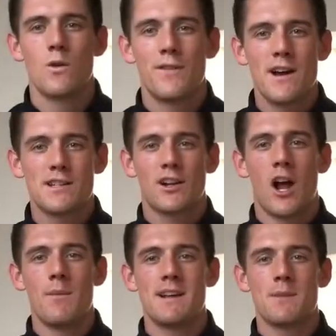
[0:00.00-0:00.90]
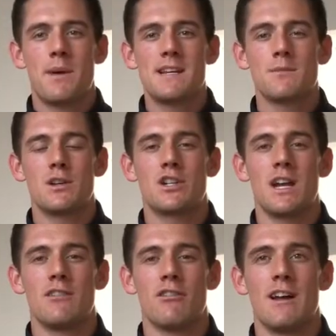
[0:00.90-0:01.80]
a Versaclimber is a piece of
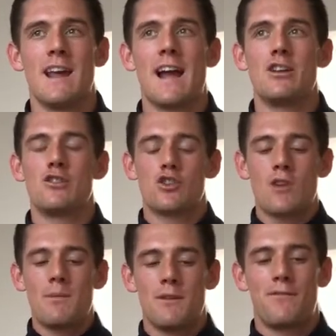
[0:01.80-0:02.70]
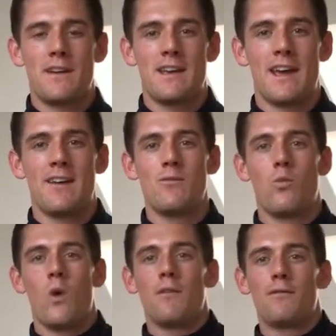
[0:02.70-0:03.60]
machinery and you strap your feet in,
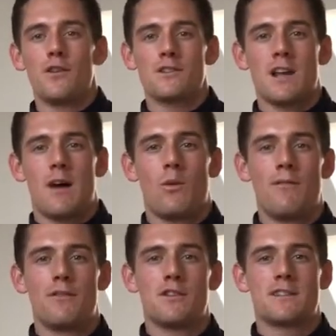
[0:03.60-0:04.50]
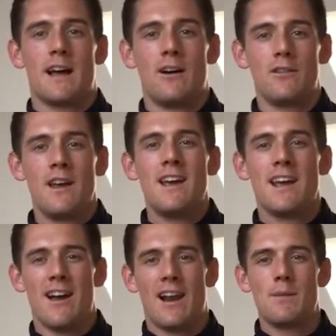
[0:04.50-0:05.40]
1 foot's up, 1 foot's down.
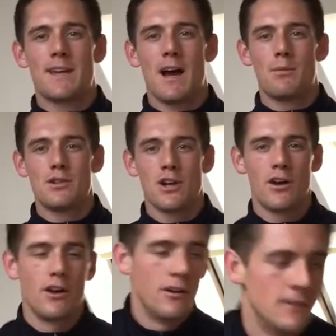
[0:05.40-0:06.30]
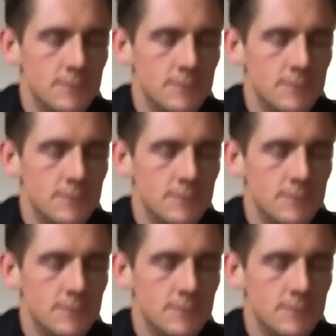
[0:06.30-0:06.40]
Here, let me get up and show you.